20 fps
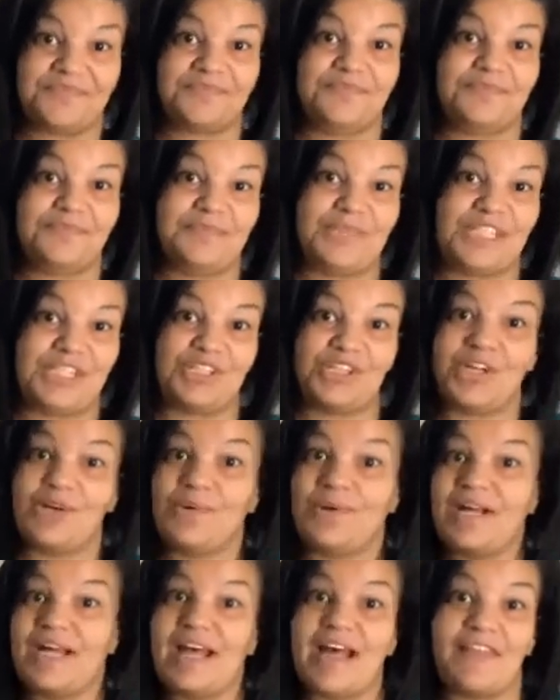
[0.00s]
But you know
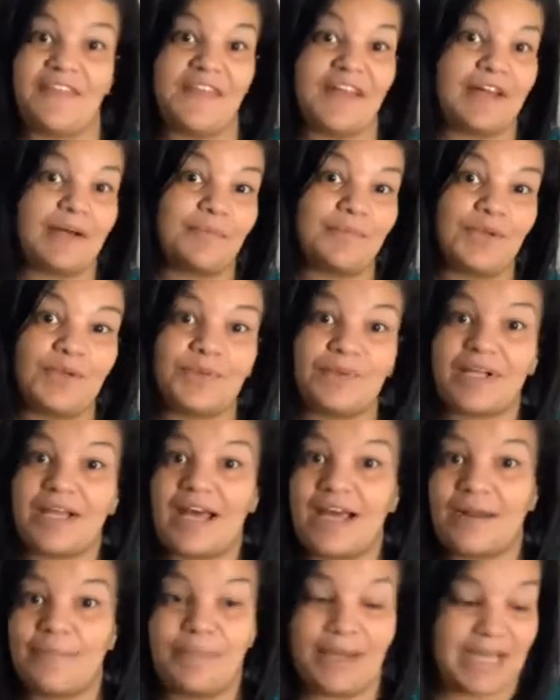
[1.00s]
what? I think I'm doing
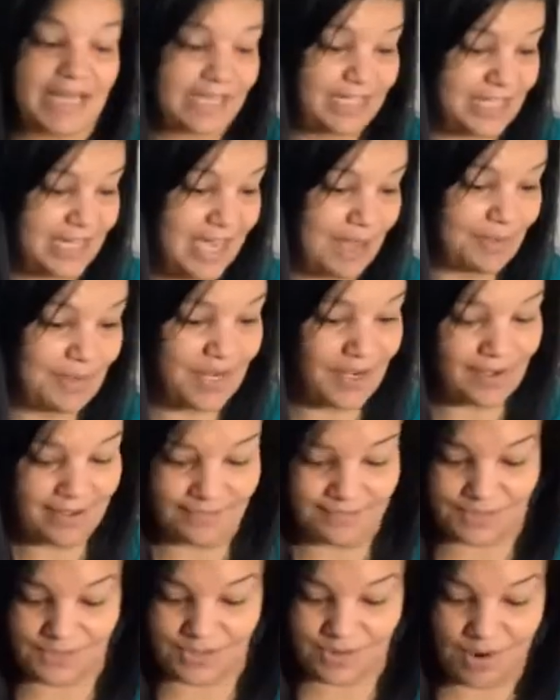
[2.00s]
not a bad job at it
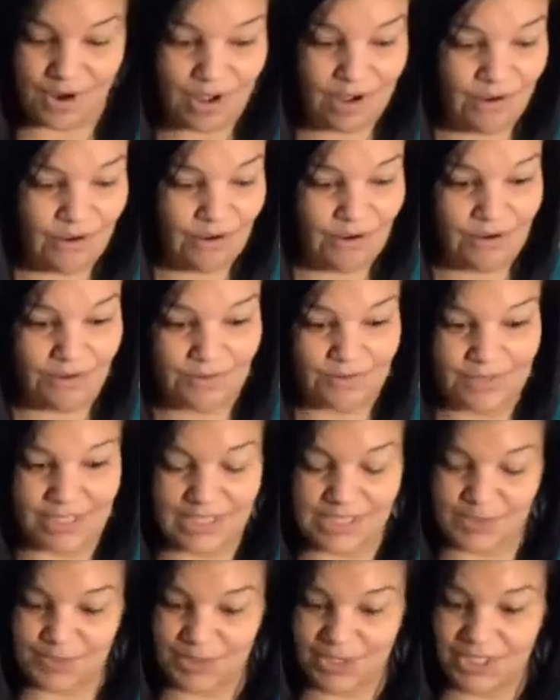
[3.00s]
after all. It
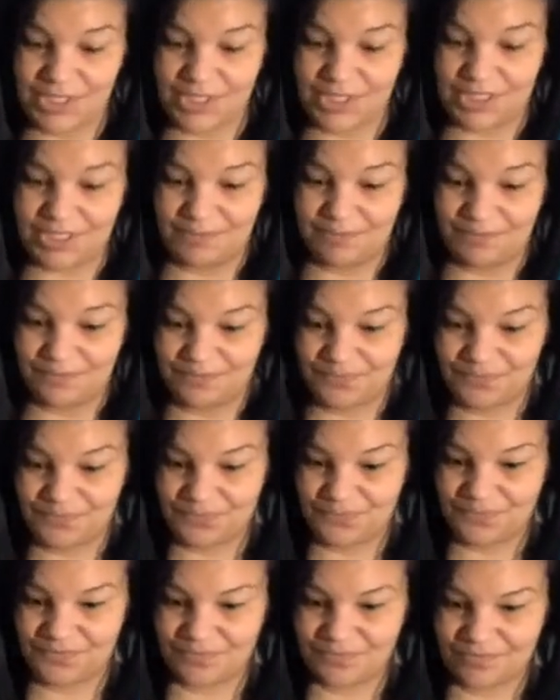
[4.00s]
looks pretty good.
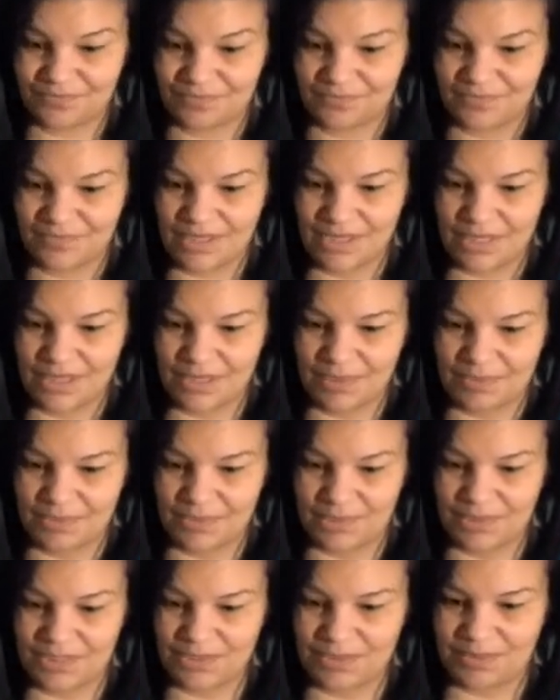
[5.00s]

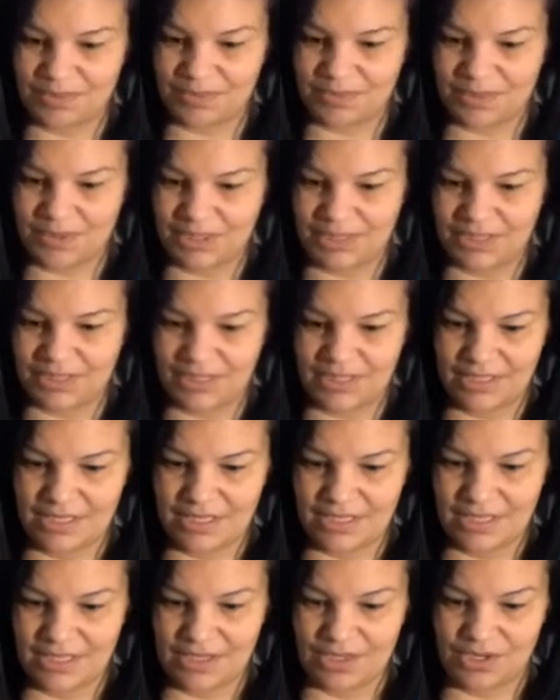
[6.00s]
Put a little bit more
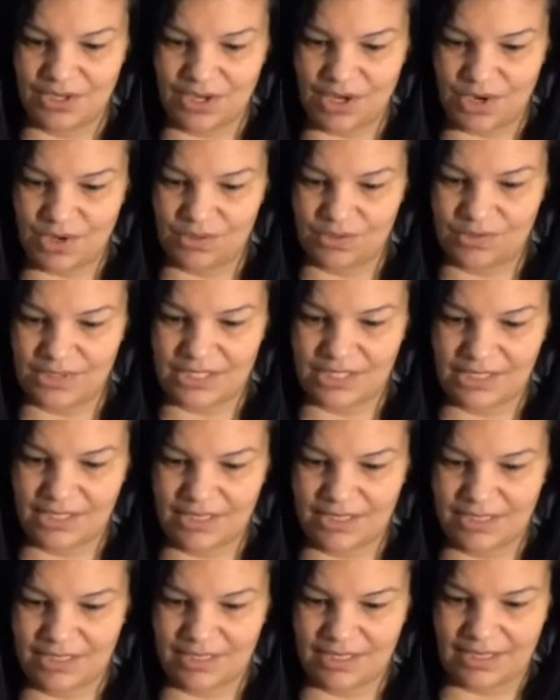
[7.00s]
gold in
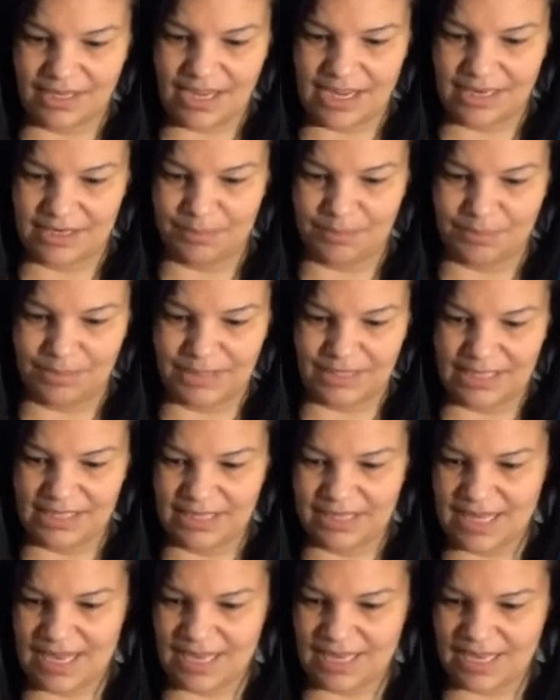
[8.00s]
there to kind of
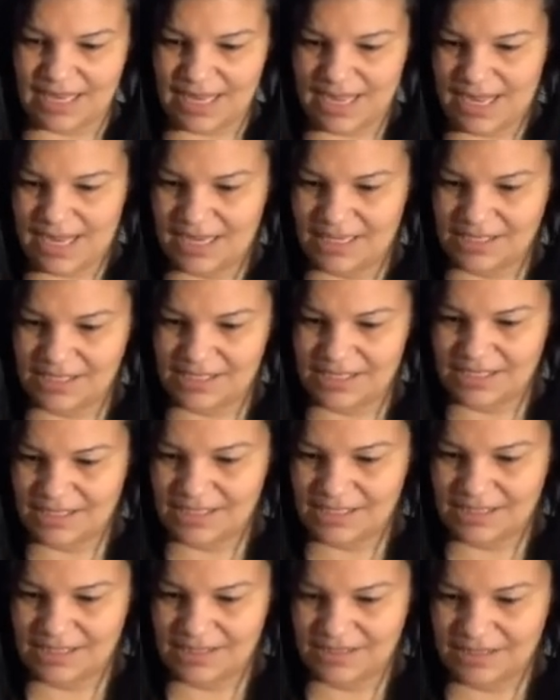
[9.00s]
blend that line
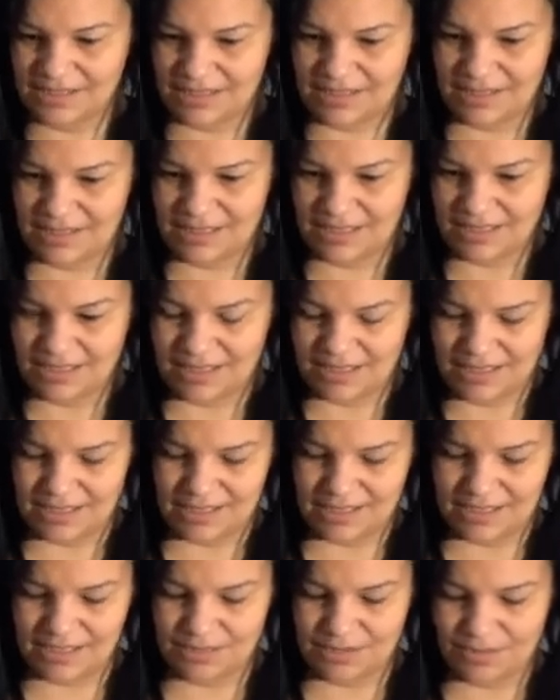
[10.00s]
in
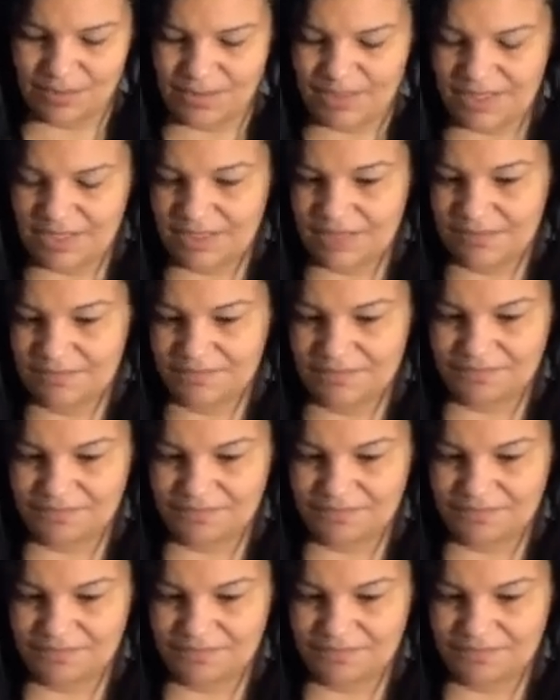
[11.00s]
a little bit.